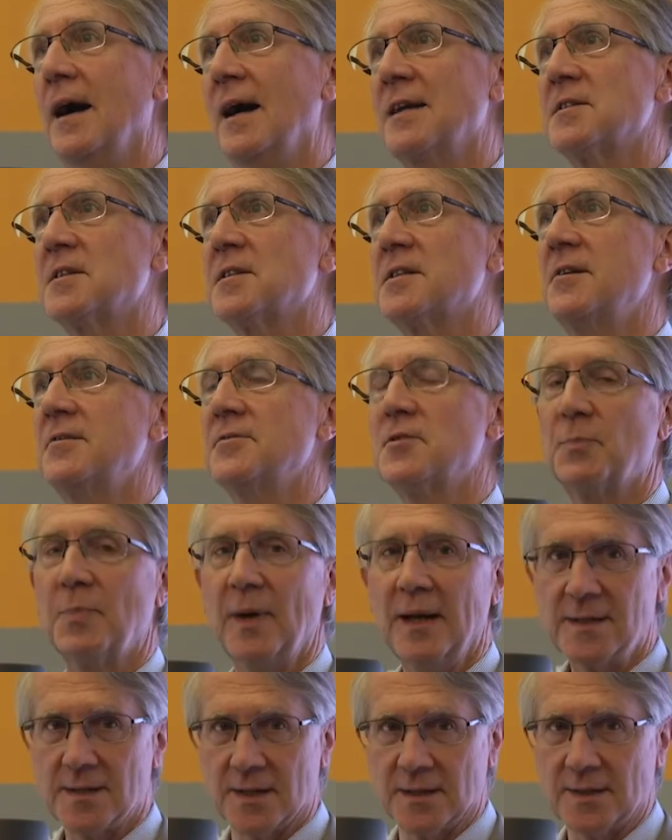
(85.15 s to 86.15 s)
as a series of
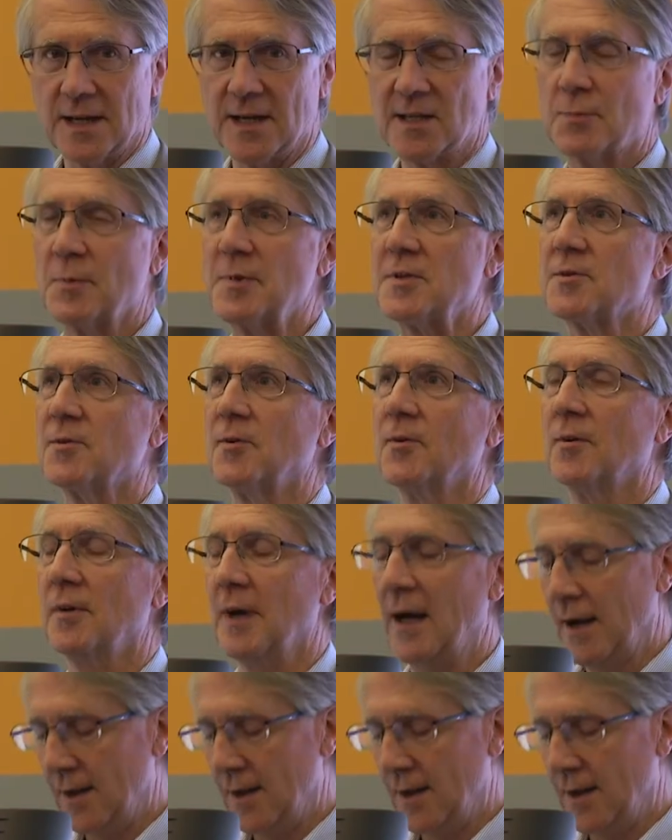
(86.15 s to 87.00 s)
places, as we saw